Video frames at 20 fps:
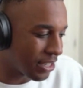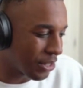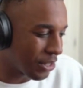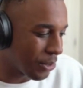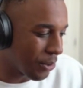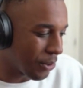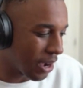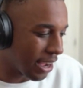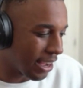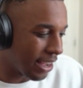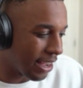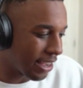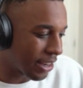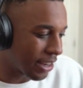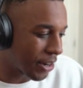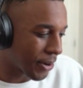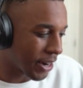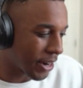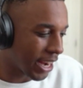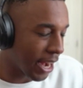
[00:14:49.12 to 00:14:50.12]
back
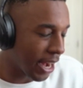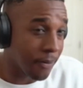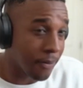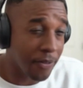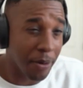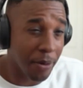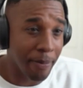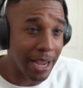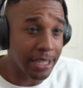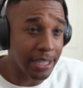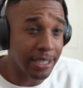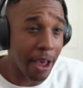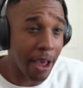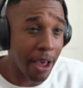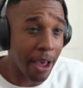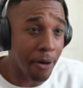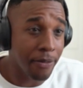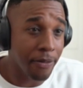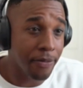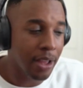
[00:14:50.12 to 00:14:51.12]
into creating for
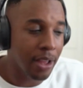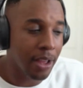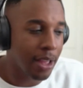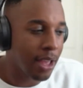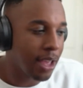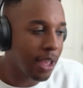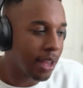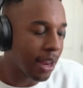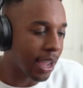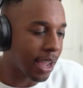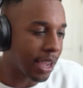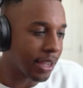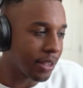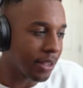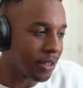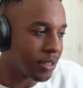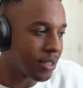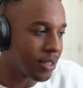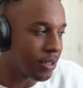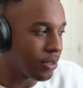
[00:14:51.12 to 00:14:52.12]
myself
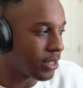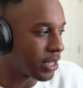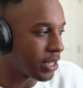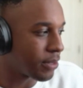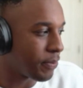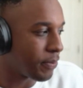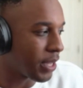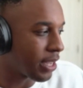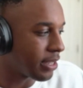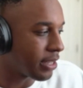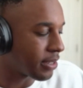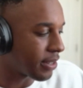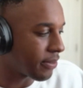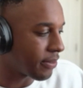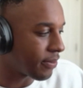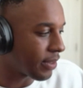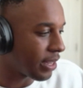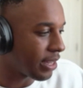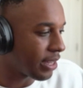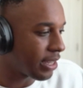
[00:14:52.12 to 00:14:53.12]
like I used to, just
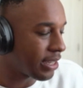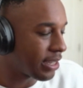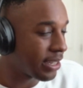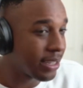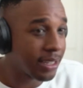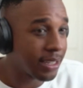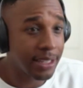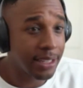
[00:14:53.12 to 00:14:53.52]
because of